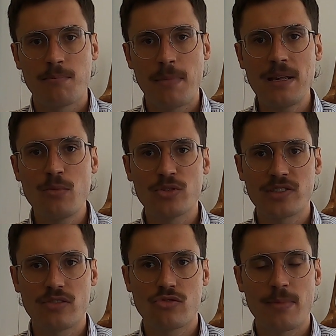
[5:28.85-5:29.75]
Many more
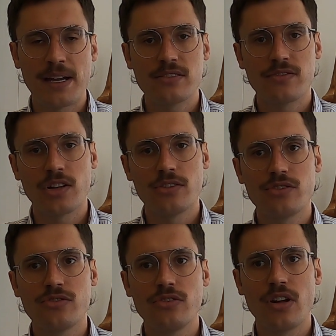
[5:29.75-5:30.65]
central banks followed
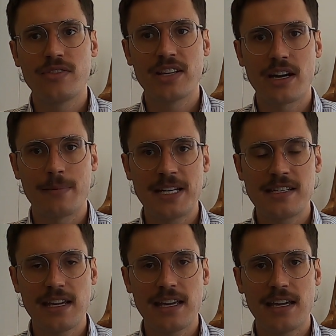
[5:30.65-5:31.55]
suit over the coming
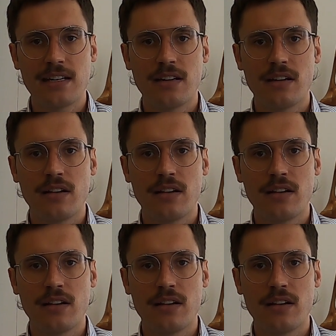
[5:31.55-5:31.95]
decade,